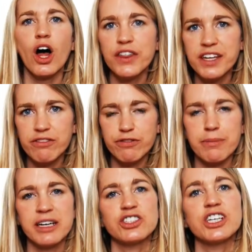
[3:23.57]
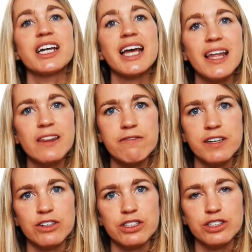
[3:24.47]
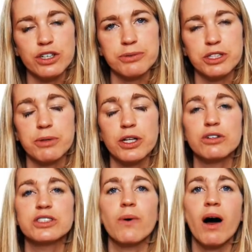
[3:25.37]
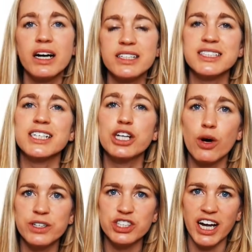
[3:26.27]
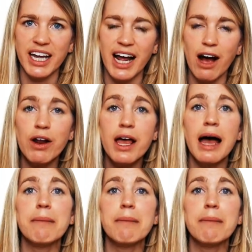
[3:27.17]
All the information in the video description below, so honestly, go and check it out,